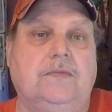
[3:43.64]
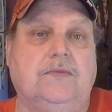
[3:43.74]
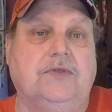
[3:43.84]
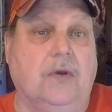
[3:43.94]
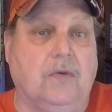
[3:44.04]

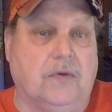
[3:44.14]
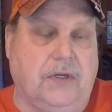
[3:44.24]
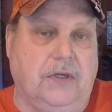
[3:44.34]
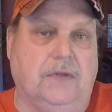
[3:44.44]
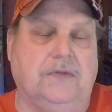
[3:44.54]
solar
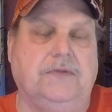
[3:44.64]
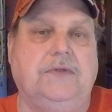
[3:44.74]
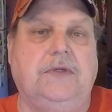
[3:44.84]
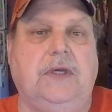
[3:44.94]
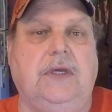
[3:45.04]
kilns.
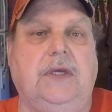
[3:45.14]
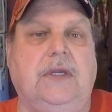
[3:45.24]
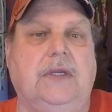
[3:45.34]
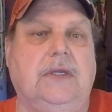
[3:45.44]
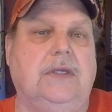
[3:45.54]

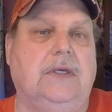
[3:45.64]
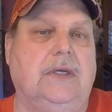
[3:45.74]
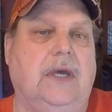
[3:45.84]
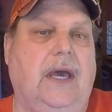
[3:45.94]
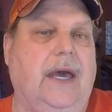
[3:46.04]
And
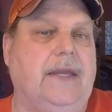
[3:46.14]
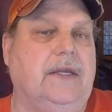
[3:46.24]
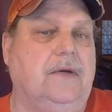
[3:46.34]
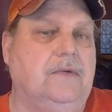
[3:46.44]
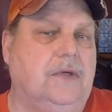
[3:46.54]
I
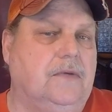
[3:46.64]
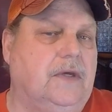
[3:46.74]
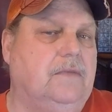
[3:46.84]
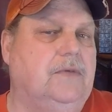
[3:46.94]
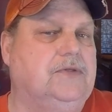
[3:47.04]
don't know
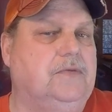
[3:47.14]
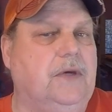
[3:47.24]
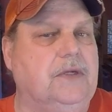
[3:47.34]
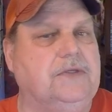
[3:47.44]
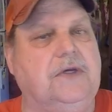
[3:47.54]
that much
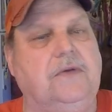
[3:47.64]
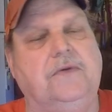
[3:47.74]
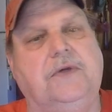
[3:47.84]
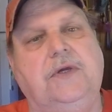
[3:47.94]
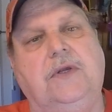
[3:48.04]
about a solar
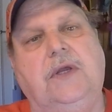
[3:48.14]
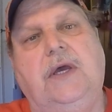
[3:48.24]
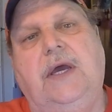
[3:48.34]
kiln.